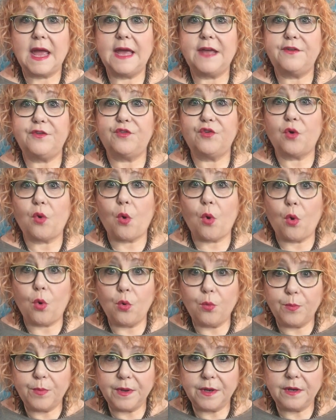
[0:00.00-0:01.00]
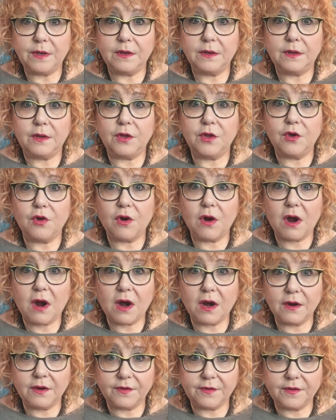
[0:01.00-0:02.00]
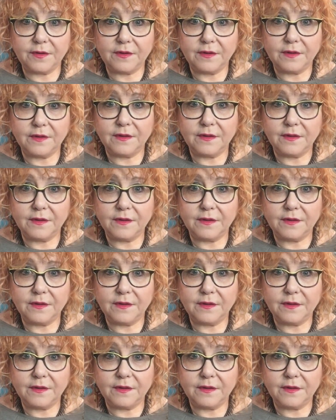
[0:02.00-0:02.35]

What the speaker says: and to open your heart.